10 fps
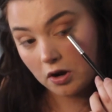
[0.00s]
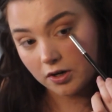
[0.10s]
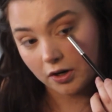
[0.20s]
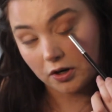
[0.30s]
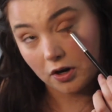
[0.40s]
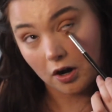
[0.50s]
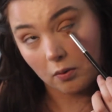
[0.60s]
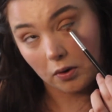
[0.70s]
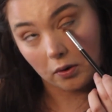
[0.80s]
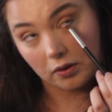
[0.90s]
Hard to talk
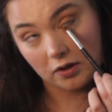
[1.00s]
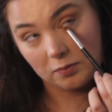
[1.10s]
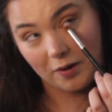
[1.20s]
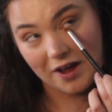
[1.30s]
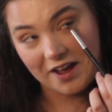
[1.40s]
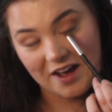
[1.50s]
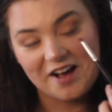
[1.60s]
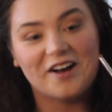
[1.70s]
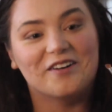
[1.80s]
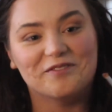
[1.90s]
while doing this, but
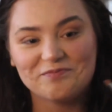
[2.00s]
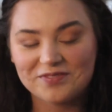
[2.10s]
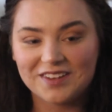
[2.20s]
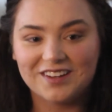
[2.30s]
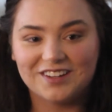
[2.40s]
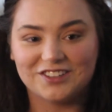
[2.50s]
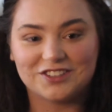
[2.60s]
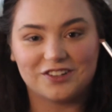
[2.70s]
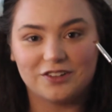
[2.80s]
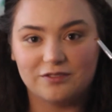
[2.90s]
you're
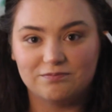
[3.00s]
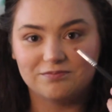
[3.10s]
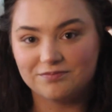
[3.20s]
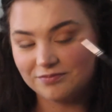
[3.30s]
just gonna